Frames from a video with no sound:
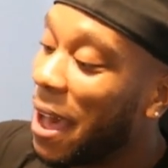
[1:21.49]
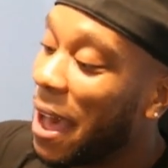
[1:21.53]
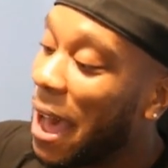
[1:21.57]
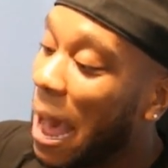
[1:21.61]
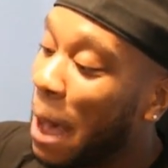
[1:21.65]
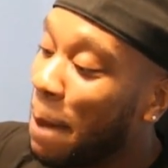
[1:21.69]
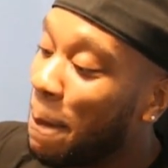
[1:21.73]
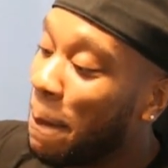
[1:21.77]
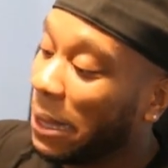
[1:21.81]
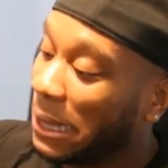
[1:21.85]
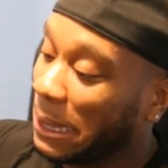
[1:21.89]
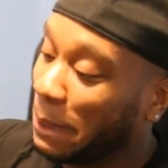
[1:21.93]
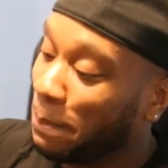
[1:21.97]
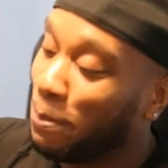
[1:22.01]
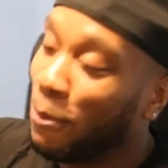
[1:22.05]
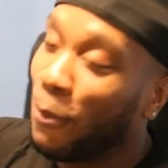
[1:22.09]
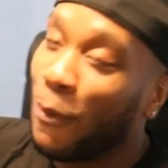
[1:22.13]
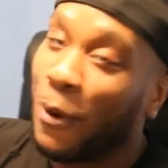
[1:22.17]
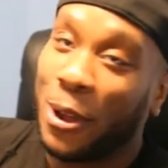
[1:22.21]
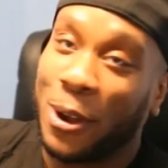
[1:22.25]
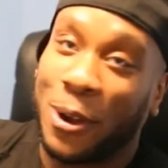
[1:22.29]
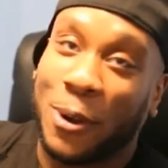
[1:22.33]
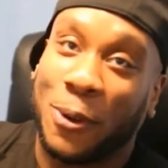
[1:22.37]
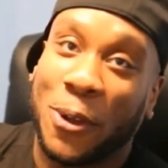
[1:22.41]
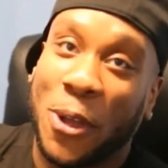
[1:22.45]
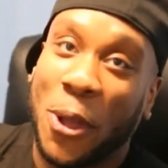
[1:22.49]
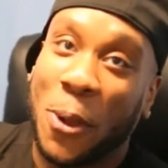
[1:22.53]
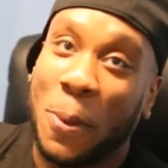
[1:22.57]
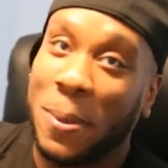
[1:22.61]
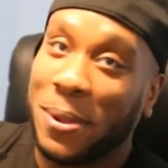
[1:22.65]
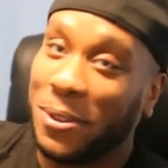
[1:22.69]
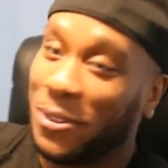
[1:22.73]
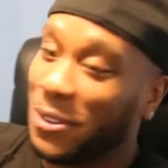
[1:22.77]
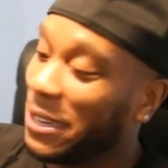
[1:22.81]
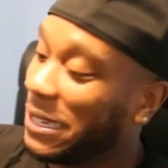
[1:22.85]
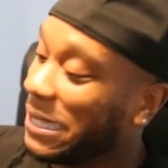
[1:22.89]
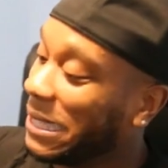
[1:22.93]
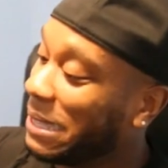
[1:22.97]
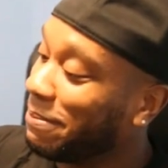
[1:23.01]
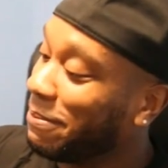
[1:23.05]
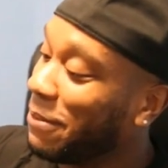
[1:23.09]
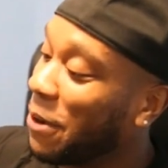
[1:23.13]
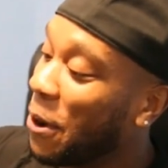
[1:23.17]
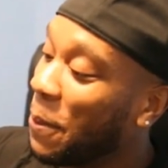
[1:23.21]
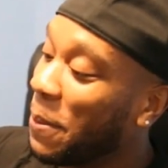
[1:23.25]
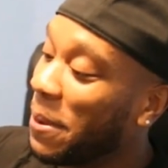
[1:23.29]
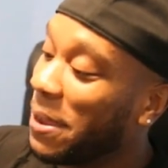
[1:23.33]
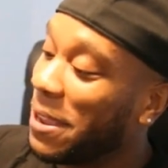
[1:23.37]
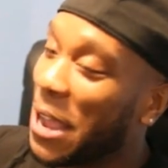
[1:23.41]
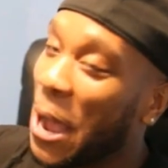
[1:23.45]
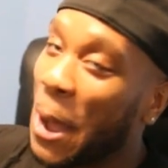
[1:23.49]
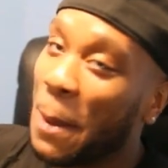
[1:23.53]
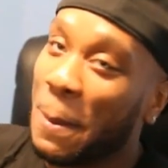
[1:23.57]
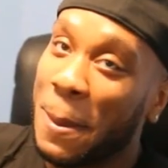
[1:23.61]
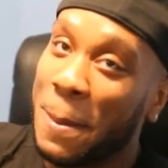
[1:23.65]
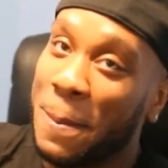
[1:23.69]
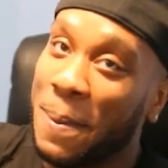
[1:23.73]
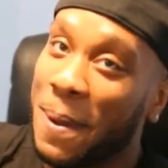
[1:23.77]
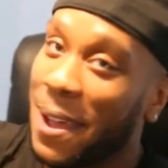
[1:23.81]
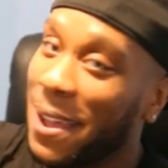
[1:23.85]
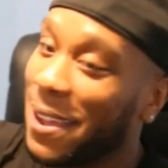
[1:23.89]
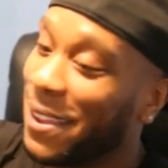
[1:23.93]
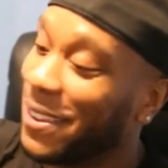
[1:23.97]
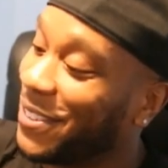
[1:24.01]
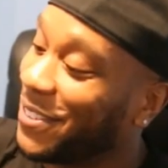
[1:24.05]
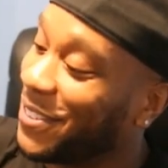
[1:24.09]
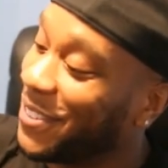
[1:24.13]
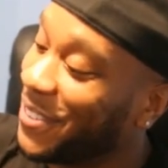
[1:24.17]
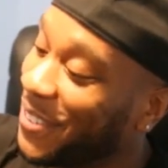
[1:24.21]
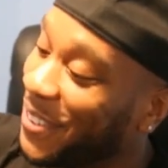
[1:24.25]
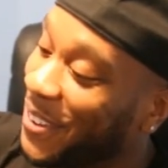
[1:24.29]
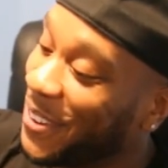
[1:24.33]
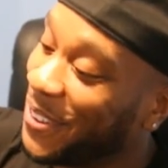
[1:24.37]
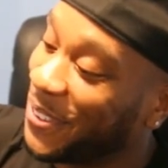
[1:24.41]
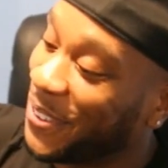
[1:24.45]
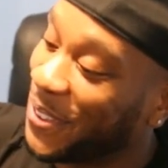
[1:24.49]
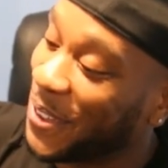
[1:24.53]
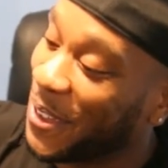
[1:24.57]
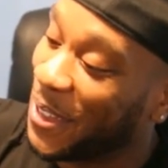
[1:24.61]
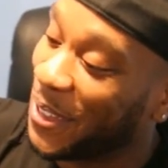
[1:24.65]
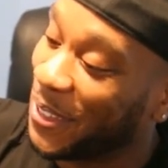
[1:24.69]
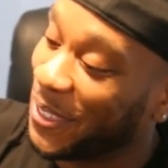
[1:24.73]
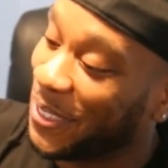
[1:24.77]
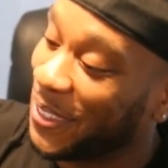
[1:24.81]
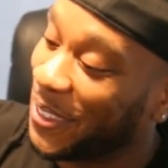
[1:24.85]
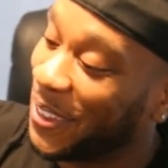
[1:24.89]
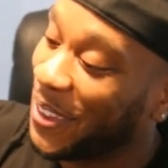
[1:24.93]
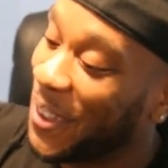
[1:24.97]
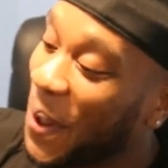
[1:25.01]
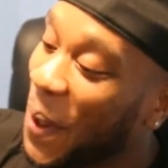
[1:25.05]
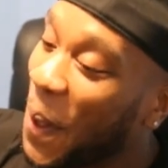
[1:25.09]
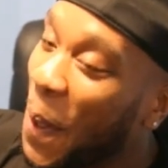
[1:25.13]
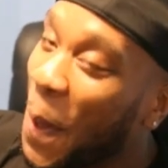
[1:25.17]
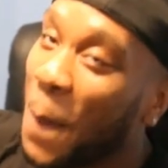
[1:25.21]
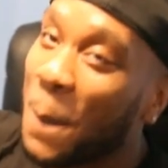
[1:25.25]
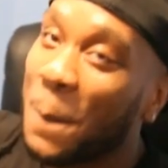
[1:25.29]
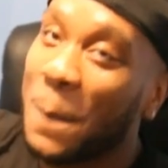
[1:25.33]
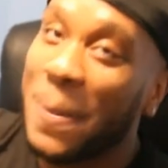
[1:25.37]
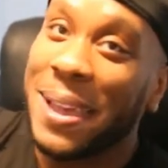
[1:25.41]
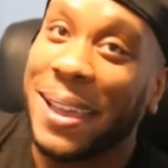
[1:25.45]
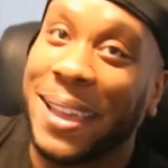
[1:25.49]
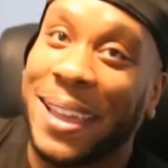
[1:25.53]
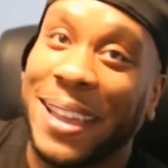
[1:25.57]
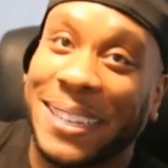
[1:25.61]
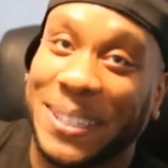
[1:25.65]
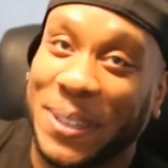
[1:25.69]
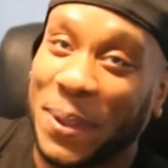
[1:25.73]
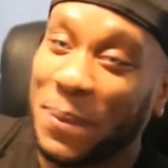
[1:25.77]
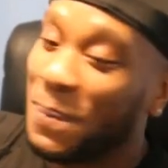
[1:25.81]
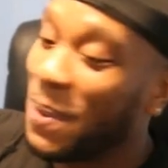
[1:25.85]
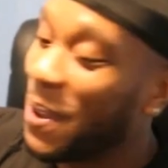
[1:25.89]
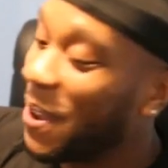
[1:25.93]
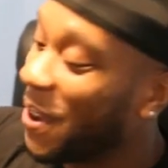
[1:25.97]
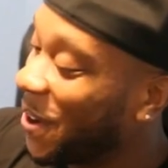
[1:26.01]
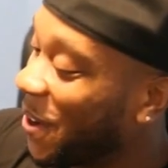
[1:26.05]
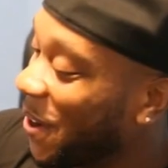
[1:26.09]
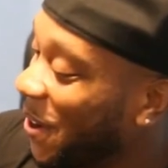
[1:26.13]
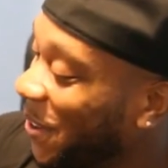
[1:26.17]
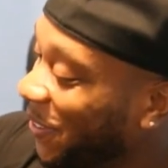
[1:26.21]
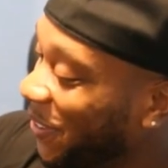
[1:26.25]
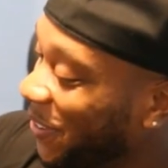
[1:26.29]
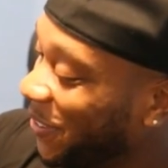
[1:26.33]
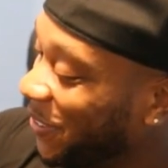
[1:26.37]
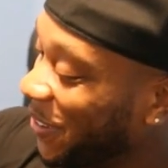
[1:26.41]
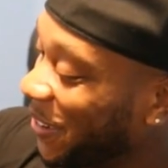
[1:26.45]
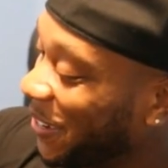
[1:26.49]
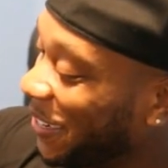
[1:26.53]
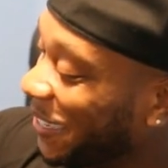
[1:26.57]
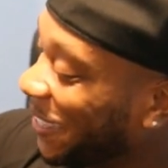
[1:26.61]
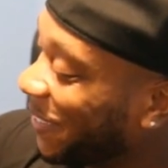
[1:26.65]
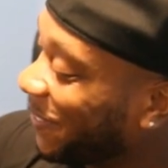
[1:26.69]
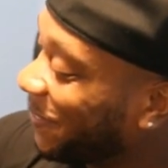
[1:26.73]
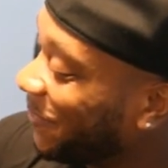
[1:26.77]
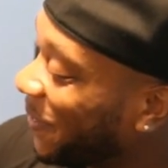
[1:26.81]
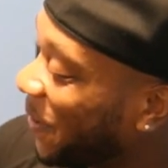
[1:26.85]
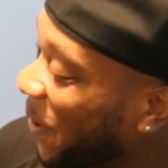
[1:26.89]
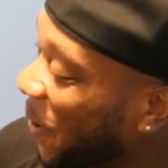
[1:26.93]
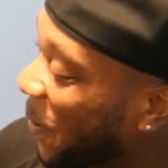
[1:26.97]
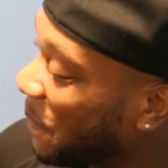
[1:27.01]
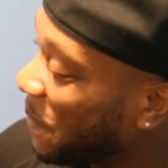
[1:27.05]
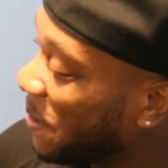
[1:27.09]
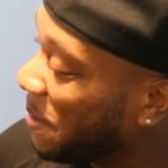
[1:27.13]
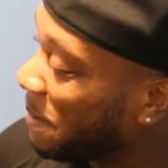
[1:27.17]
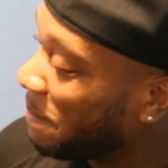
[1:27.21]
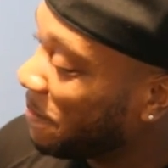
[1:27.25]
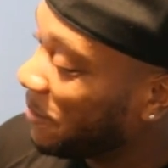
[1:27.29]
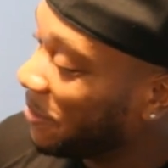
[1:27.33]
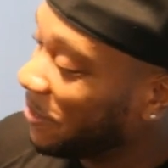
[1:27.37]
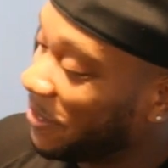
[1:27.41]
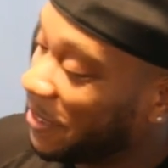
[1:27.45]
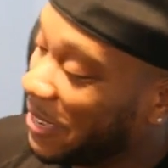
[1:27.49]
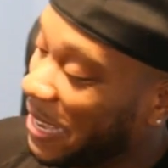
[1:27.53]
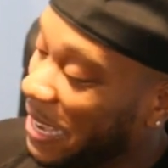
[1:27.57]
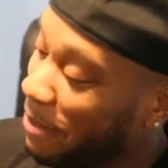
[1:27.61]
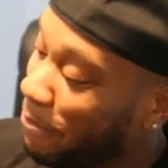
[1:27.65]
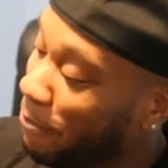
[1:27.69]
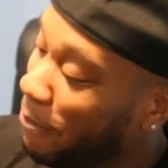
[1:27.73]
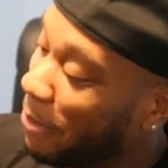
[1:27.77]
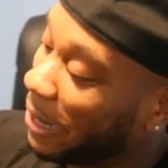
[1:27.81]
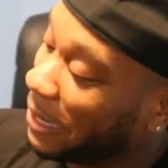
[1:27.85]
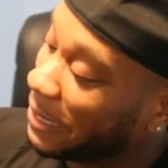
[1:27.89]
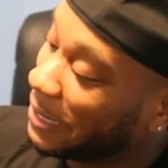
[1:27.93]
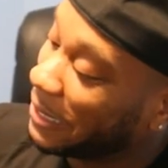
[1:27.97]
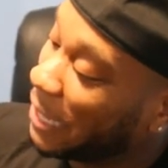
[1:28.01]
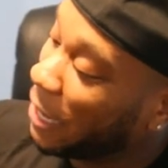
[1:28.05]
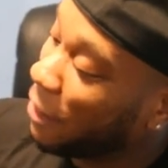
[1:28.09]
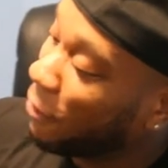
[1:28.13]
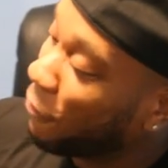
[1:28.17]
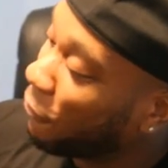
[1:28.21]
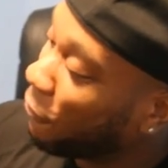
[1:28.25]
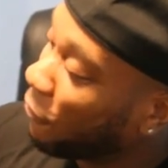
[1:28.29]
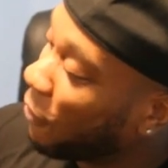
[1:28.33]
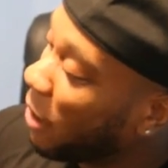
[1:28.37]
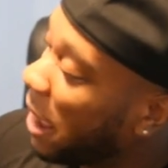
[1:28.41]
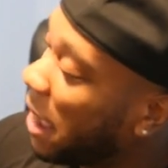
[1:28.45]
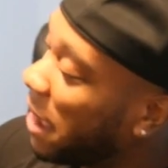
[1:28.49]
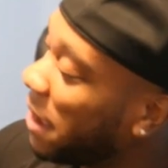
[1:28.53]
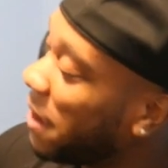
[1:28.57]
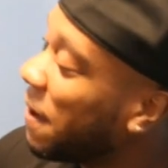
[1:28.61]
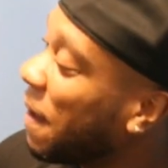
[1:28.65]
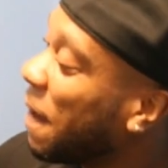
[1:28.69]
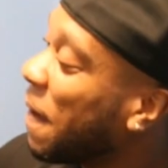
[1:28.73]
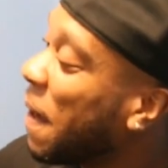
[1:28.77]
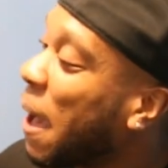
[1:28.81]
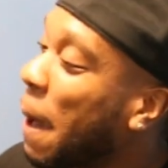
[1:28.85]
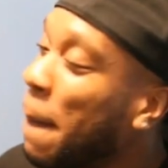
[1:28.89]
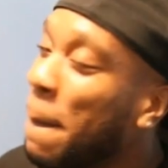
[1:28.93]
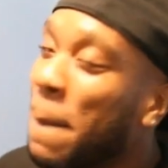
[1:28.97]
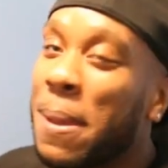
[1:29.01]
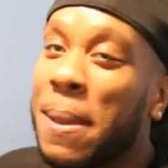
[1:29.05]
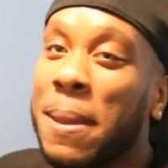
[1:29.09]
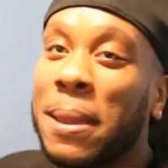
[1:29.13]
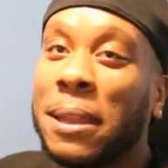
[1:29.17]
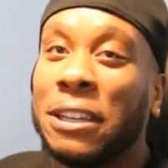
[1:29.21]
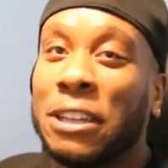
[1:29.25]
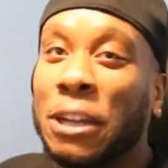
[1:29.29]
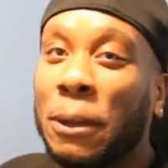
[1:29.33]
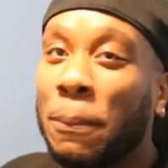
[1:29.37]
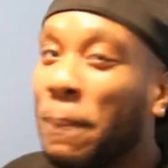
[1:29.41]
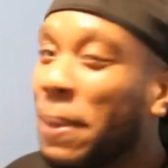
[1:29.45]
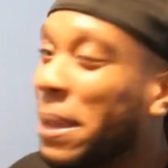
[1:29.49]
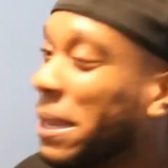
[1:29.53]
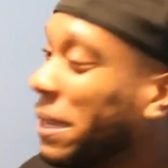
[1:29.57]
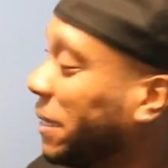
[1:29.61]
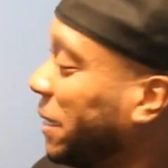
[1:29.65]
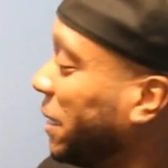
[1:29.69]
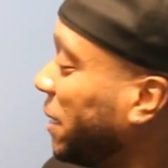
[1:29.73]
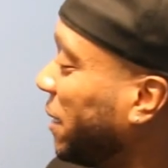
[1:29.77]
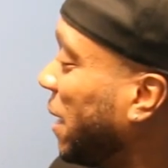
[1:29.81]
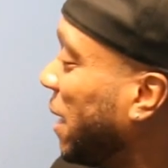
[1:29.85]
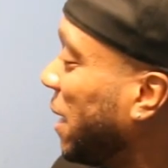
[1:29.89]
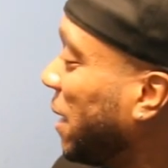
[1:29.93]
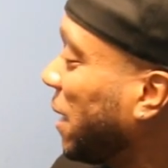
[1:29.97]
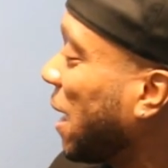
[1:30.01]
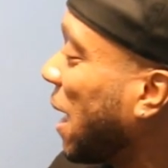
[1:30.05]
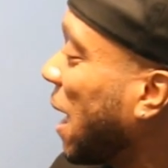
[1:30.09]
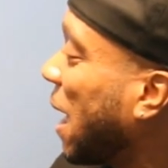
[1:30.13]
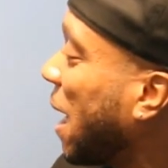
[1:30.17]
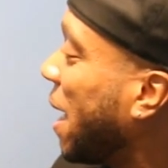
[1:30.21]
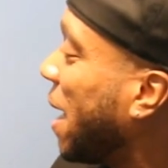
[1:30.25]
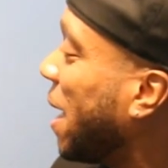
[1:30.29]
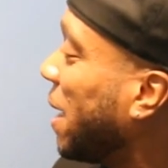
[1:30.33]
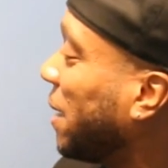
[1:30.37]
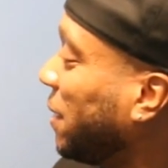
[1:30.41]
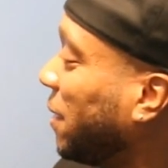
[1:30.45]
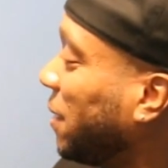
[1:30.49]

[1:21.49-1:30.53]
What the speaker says: I'm about to point on him in just a moment. Y'all be patient. He's going to have to make his appearance in just a moment. I'm just getting myself right. I've been a little busy today, guys.